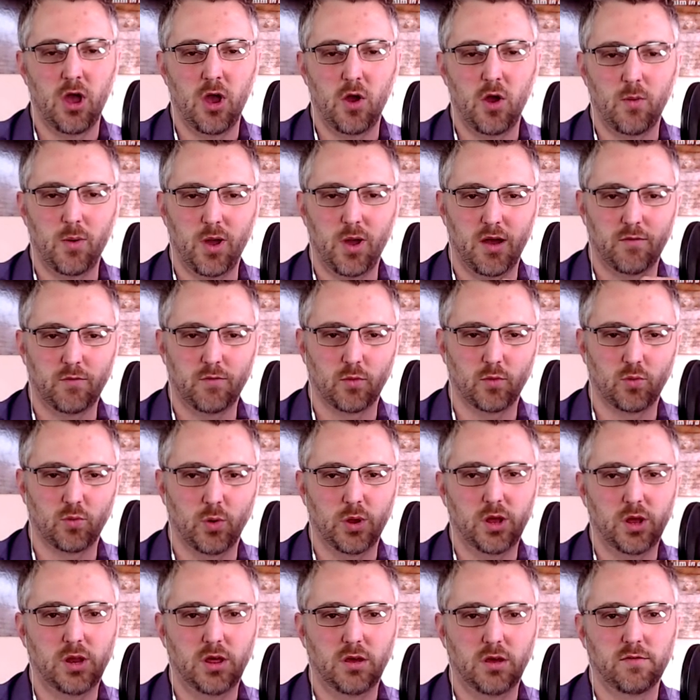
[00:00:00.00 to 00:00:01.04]
We have a
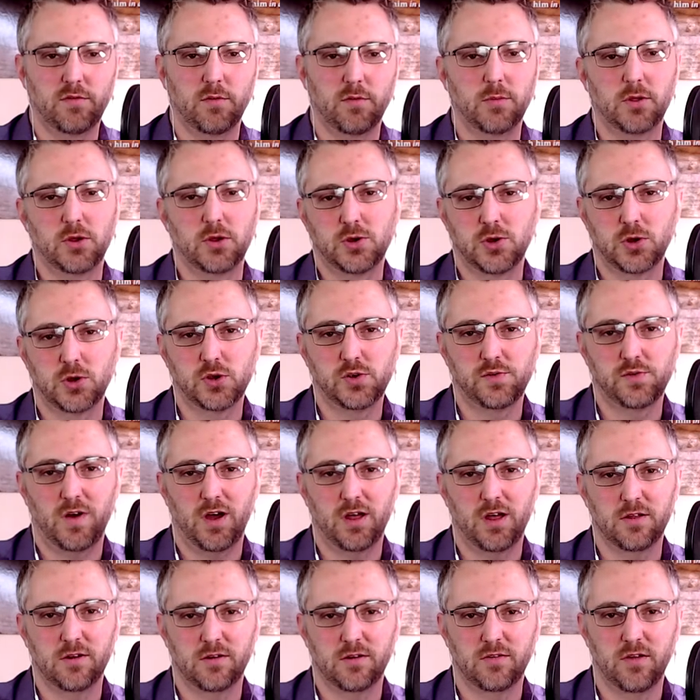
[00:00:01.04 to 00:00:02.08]
reading from the Church
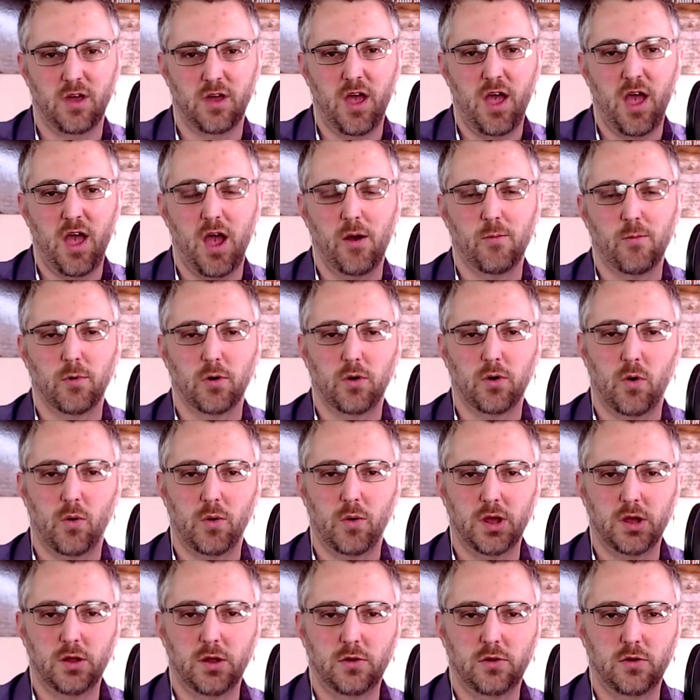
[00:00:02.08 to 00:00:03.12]
Fathers, and we're
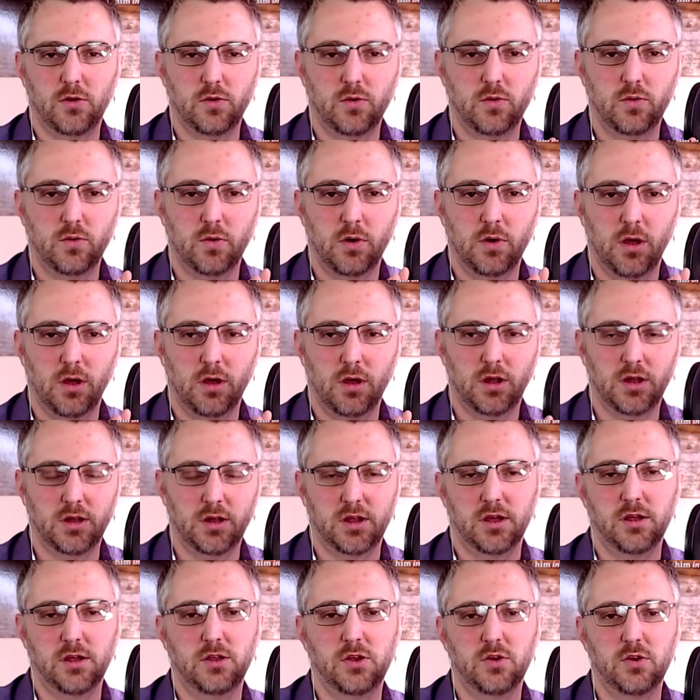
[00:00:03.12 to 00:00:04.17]
going to
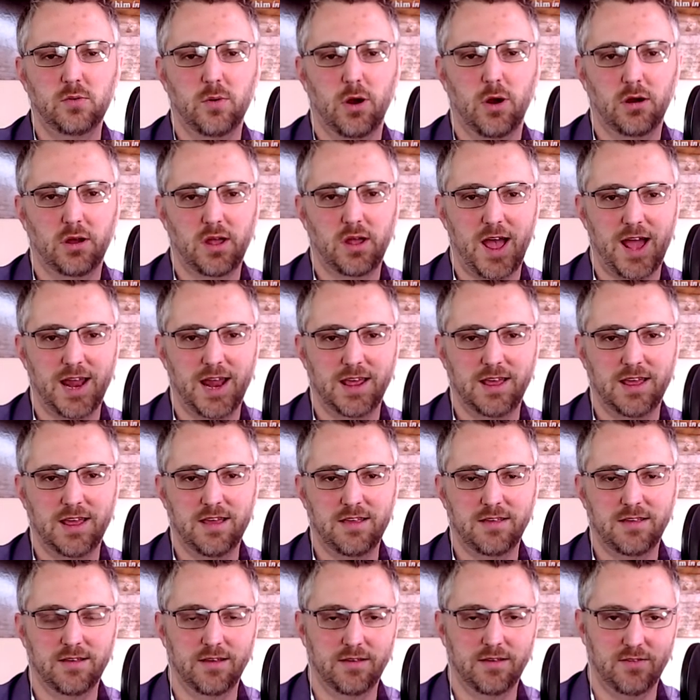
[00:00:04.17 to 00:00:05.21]
continue our
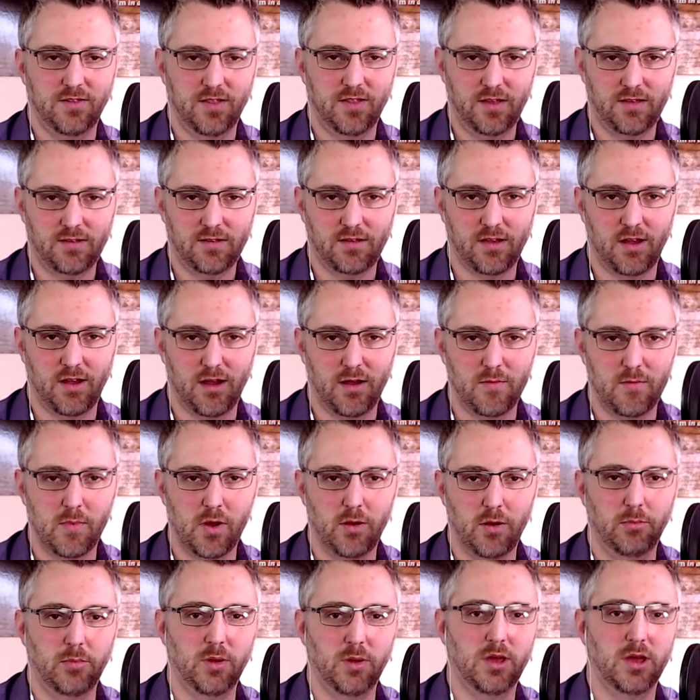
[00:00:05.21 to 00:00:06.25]
catechesis, this time
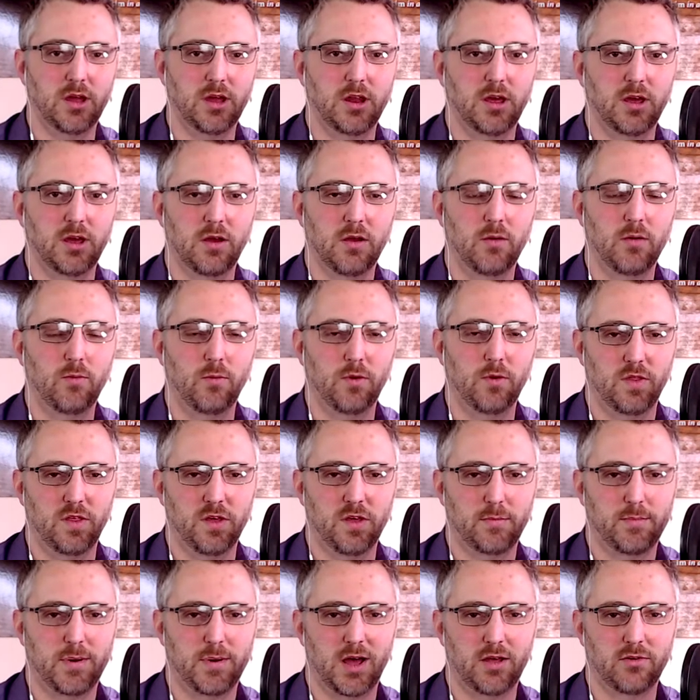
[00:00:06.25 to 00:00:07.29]
beginning with the
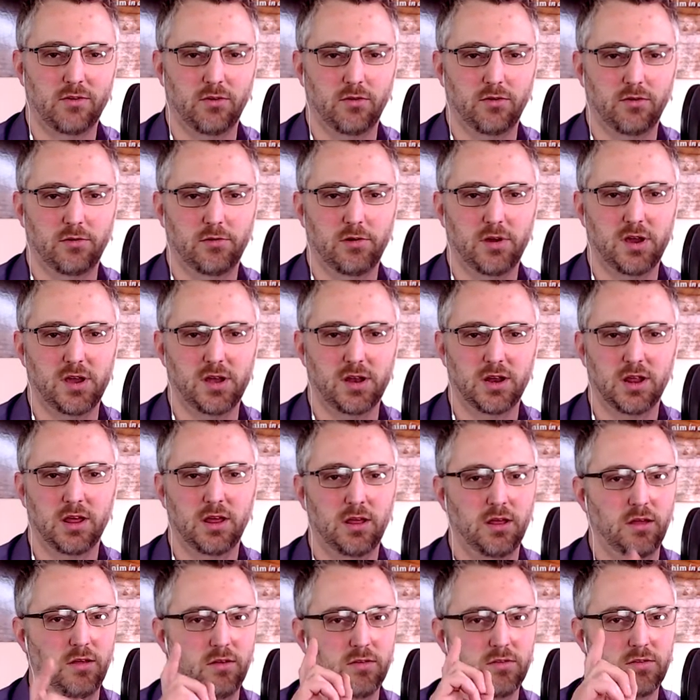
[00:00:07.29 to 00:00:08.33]
Apostles' Creed.
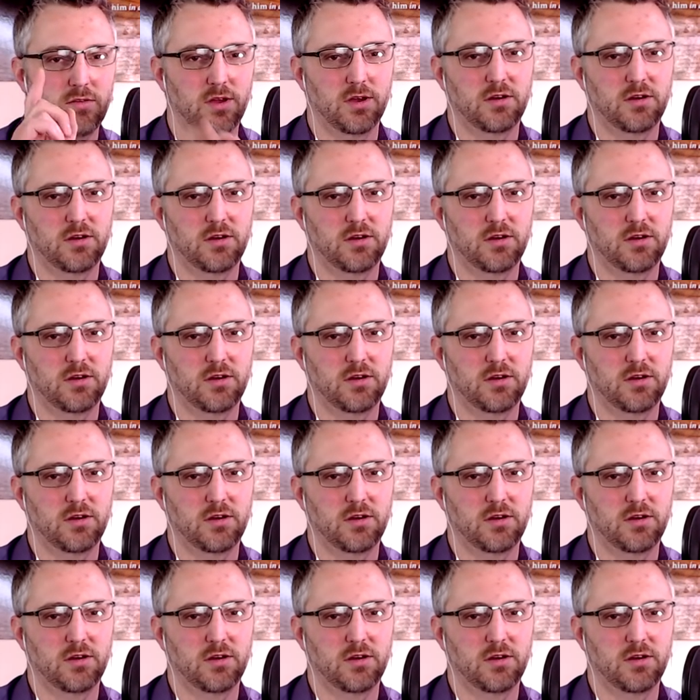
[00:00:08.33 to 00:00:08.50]
Stick